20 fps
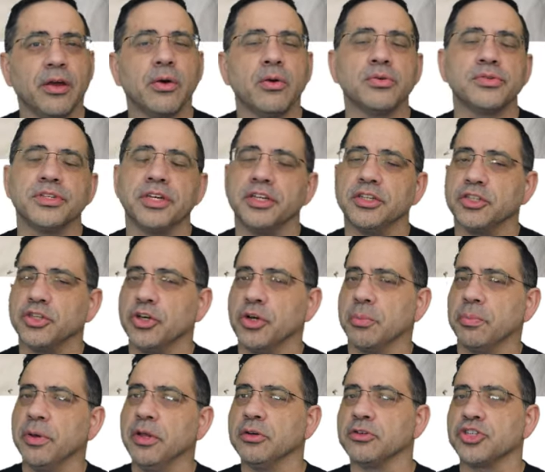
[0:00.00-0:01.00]
goes into your
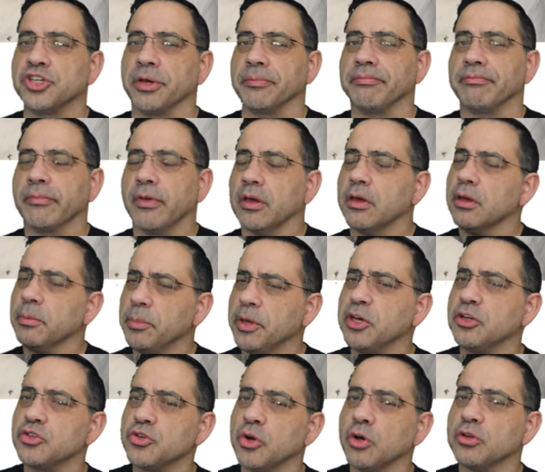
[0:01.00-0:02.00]
pillow sheet. It can be
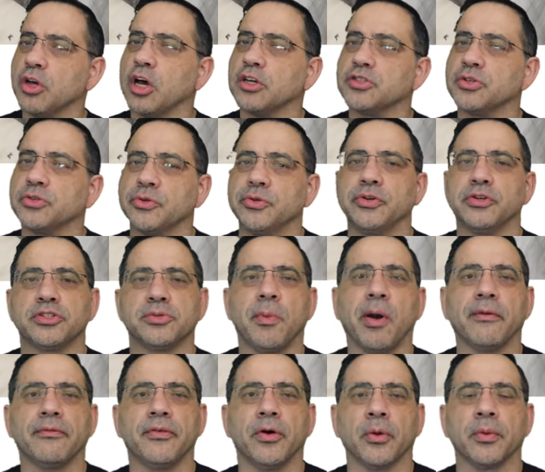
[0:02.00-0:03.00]
controlled also through your
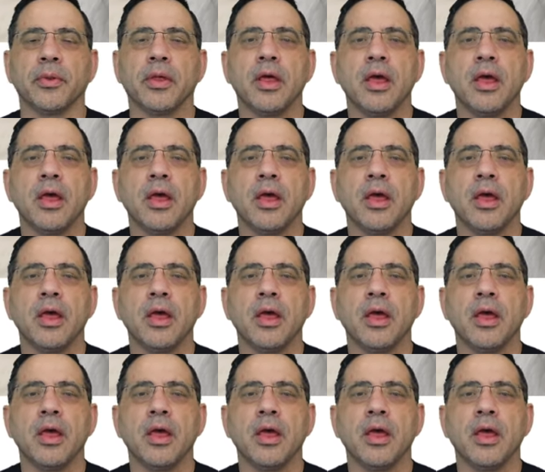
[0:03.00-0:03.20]
smartphone.